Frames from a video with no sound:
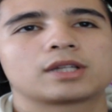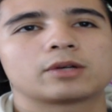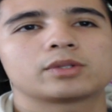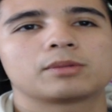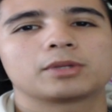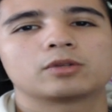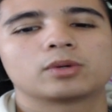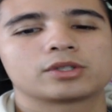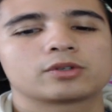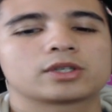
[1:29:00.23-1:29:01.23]
That was a big
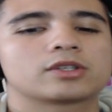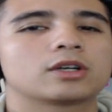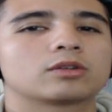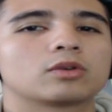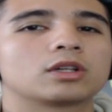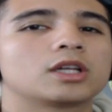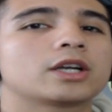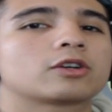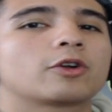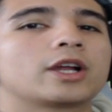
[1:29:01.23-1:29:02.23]
one. So I saw a
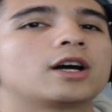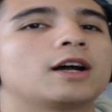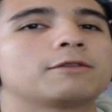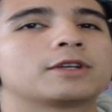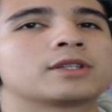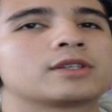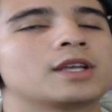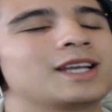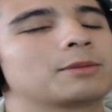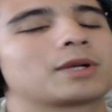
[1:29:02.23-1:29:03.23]
lot of great offense,
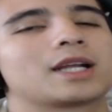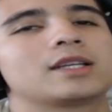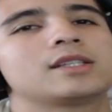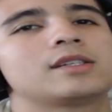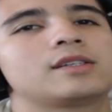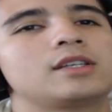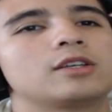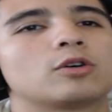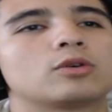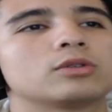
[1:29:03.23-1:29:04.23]
but I didn't see
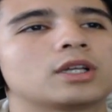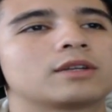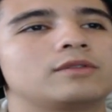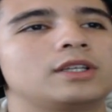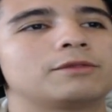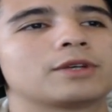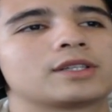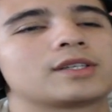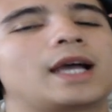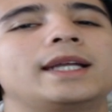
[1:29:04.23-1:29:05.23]
a whole lot of
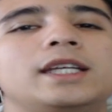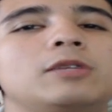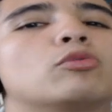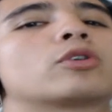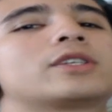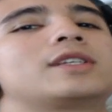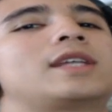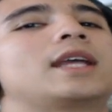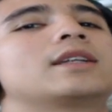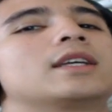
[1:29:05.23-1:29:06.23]
defense. I need more
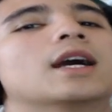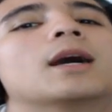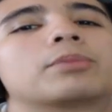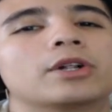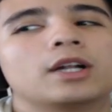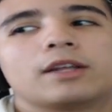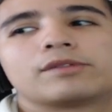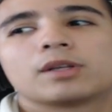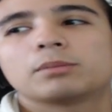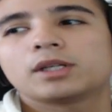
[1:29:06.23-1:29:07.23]
standing up. If
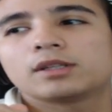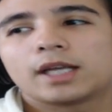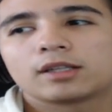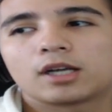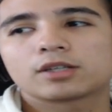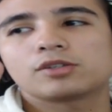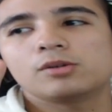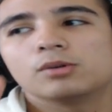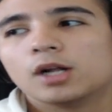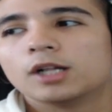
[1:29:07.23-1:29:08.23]
somebody leg locks
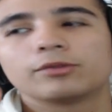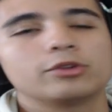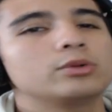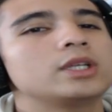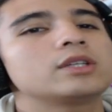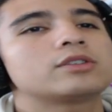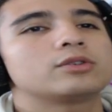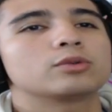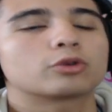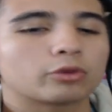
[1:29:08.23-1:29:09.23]
you, you need
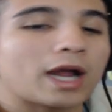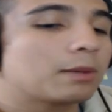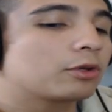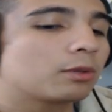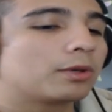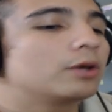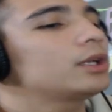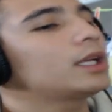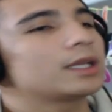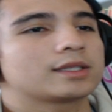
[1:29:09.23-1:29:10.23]
to grab your
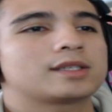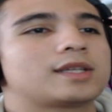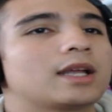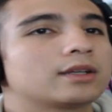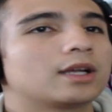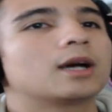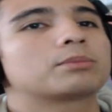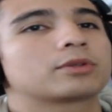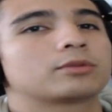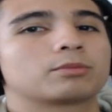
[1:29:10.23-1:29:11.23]
opponent and stand
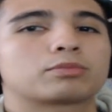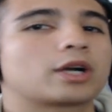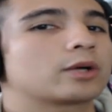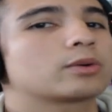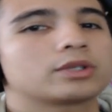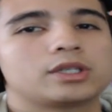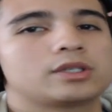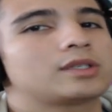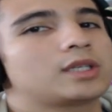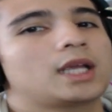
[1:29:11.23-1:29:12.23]
up. Priority
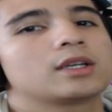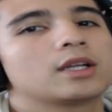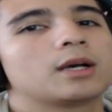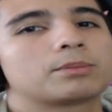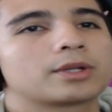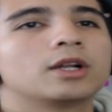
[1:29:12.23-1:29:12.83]
is stand up.